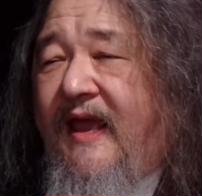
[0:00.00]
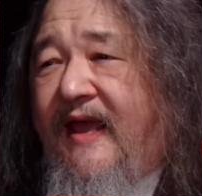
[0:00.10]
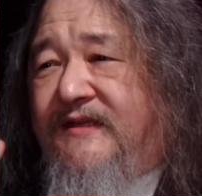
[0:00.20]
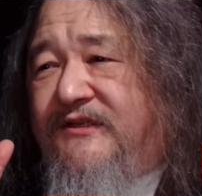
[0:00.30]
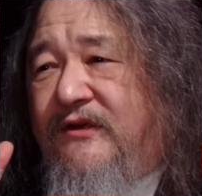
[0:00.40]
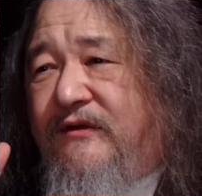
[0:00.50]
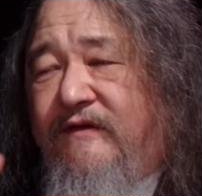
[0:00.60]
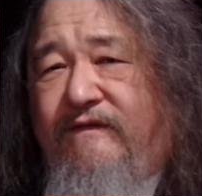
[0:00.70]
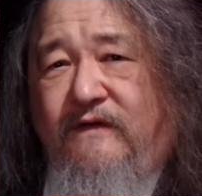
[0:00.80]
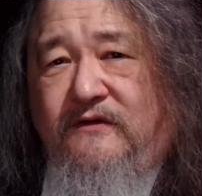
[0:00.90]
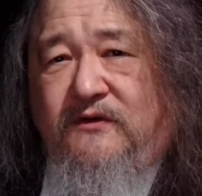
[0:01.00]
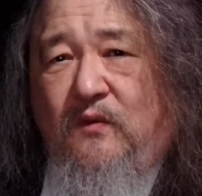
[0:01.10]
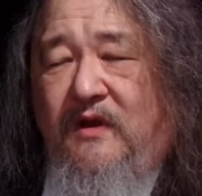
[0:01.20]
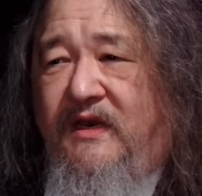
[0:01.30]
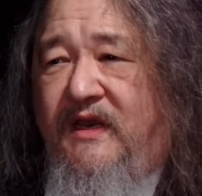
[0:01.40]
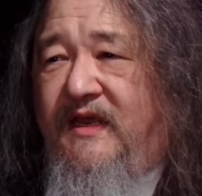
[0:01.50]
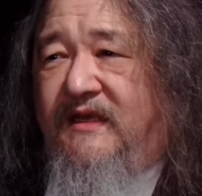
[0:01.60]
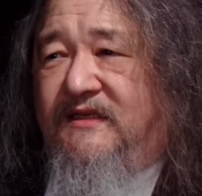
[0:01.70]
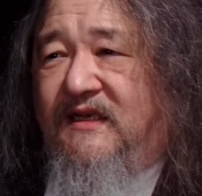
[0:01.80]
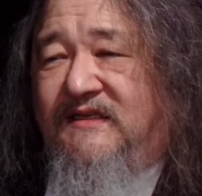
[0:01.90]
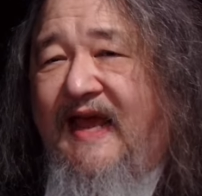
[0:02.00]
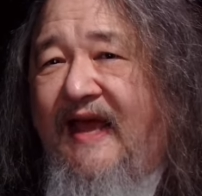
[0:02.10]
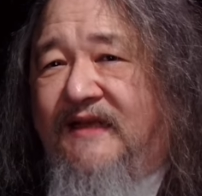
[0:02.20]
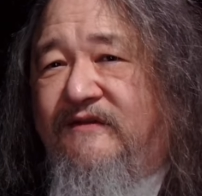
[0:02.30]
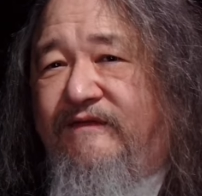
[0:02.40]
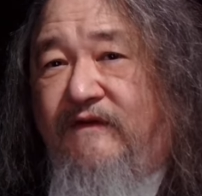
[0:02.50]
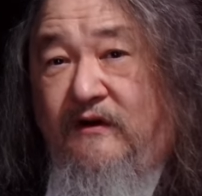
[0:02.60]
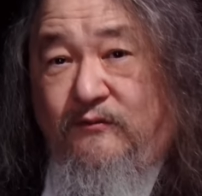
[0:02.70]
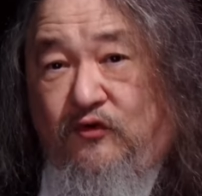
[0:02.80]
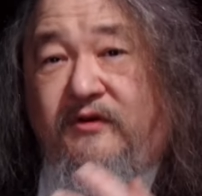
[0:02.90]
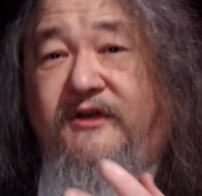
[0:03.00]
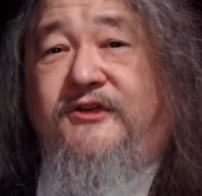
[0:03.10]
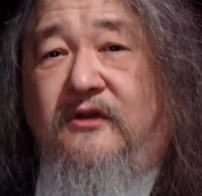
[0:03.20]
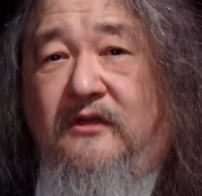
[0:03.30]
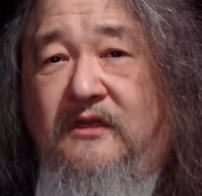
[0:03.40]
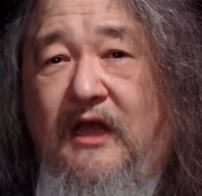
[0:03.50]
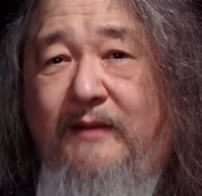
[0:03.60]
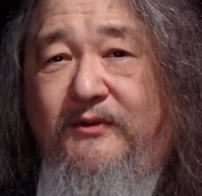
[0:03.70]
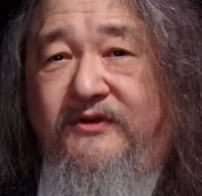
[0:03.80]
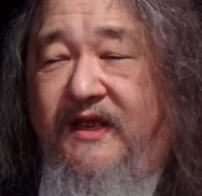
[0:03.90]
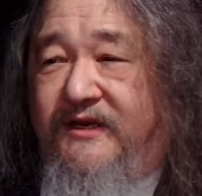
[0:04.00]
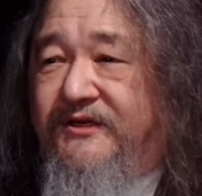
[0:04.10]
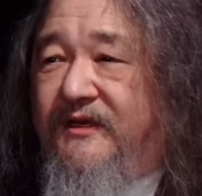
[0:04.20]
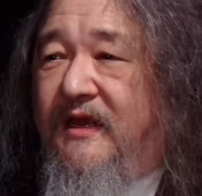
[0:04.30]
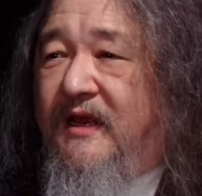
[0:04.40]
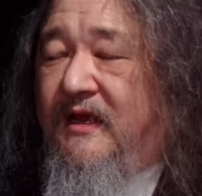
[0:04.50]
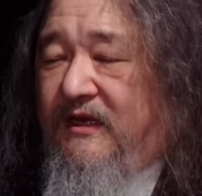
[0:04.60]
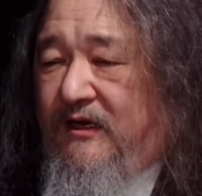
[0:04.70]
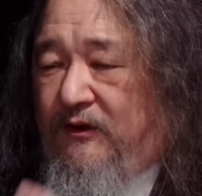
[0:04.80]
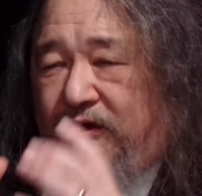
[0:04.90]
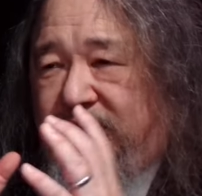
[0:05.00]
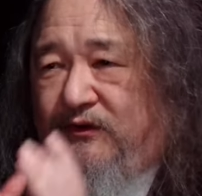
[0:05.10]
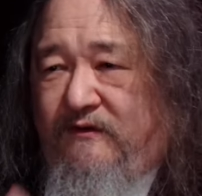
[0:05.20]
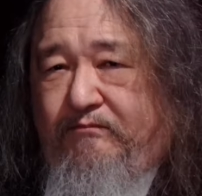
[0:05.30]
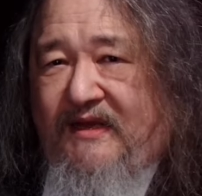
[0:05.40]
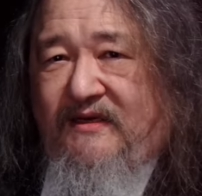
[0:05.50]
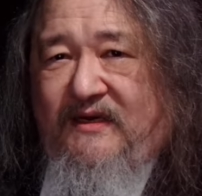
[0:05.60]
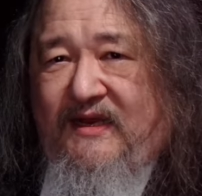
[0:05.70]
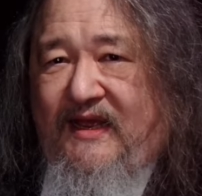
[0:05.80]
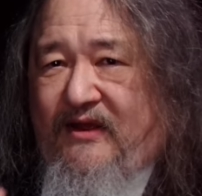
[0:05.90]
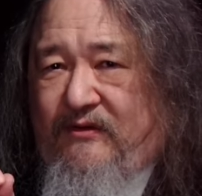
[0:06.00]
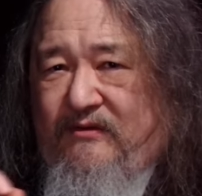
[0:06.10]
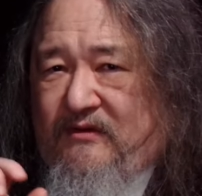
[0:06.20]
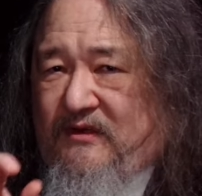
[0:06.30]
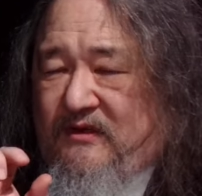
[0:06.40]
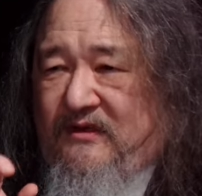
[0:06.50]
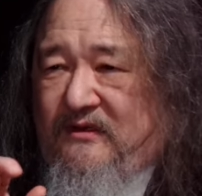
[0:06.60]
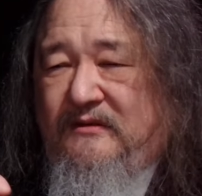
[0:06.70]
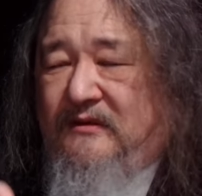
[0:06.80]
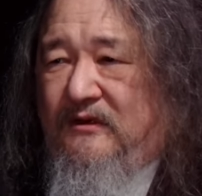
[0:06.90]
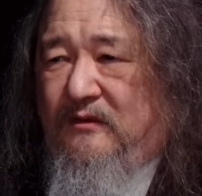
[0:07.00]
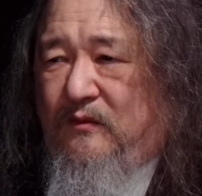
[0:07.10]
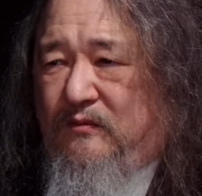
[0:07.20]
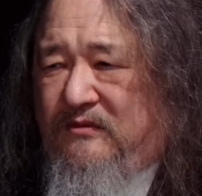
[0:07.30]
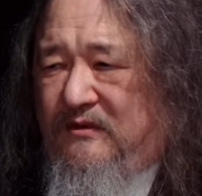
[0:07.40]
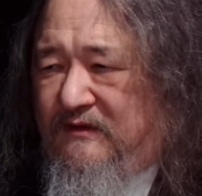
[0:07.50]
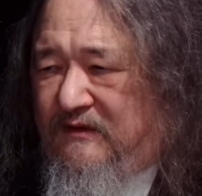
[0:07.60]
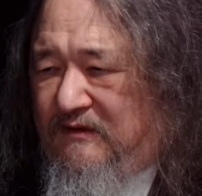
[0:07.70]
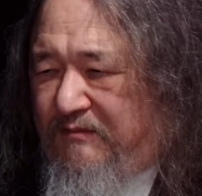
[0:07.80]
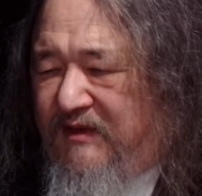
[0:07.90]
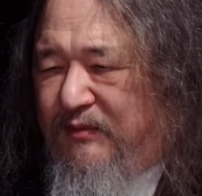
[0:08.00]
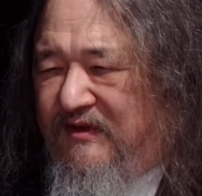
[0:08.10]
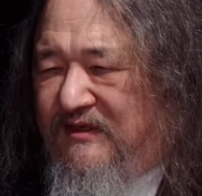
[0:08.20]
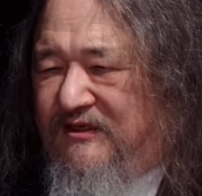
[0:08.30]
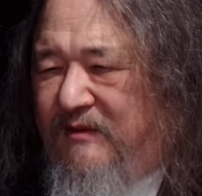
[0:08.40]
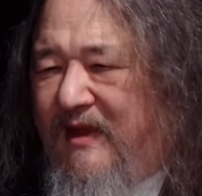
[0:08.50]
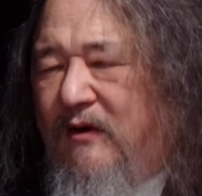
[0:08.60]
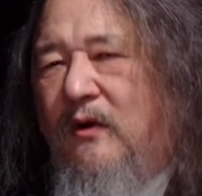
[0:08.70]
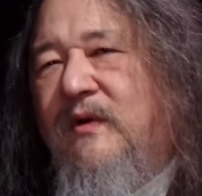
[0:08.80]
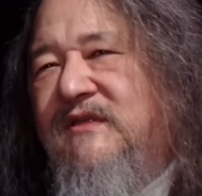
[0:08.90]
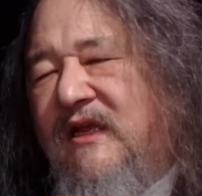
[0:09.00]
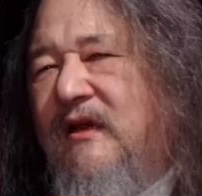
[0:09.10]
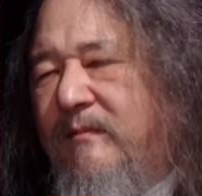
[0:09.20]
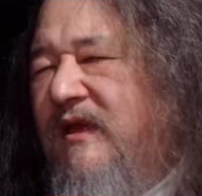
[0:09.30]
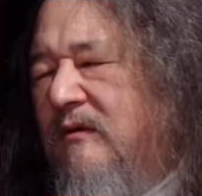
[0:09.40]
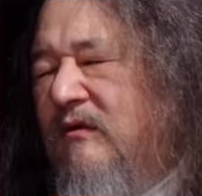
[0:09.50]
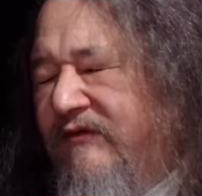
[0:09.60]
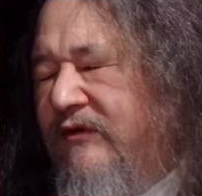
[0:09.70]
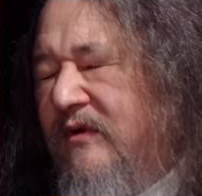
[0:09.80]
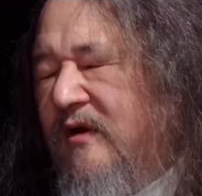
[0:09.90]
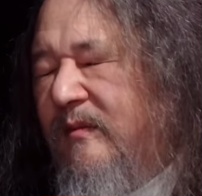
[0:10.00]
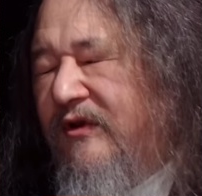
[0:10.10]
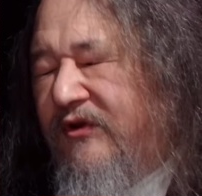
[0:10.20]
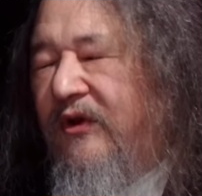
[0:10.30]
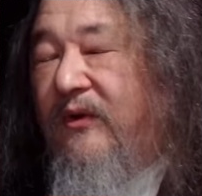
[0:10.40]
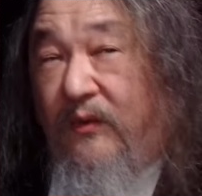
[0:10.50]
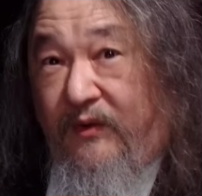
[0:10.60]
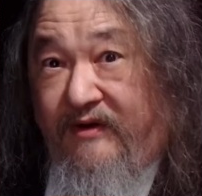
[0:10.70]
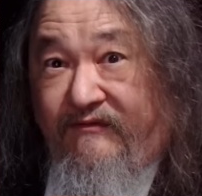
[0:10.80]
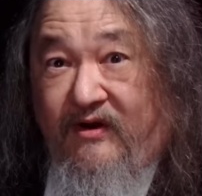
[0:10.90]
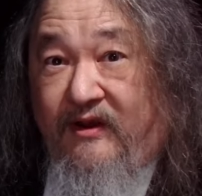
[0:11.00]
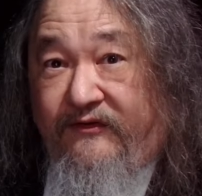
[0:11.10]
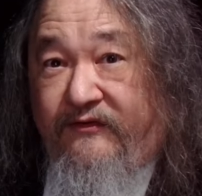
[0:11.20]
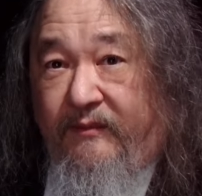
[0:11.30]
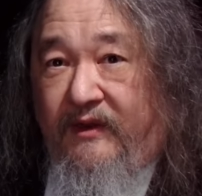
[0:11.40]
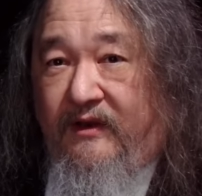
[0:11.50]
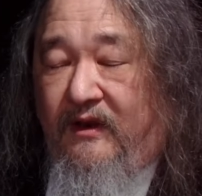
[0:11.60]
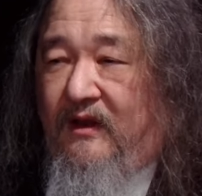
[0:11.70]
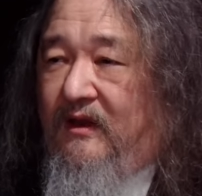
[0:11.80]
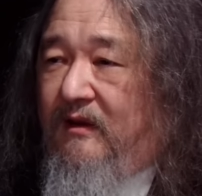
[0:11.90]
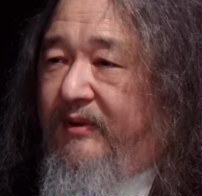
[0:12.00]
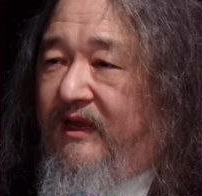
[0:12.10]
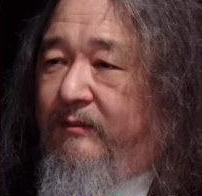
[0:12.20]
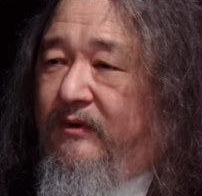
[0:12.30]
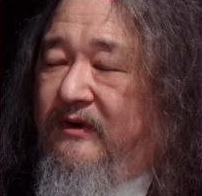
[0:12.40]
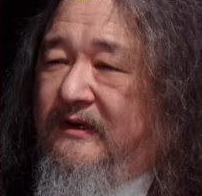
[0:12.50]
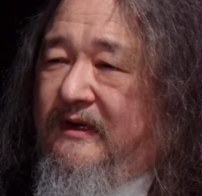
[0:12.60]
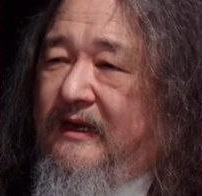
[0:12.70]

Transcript: And so the first one is attacks from traditional computation. You know, the sort of button down, the you know the, the, the people that somehow always end up being reviewer number two whenever I submit the paper.